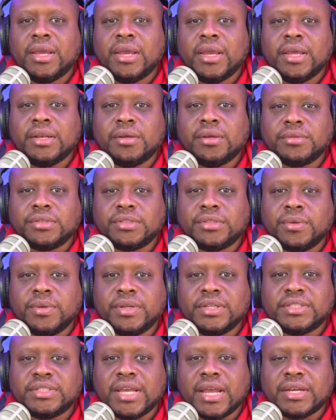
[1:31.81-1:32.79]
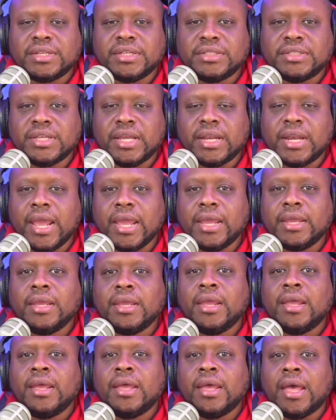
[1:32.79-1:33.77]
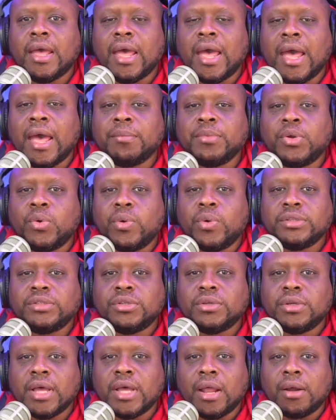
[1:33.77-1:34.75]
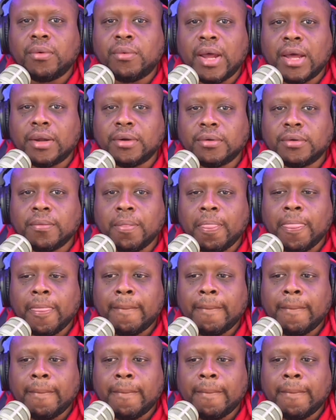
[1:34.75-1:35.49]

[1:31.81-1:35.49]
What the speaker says: and those students actually said, hey, I'm going to Colorado.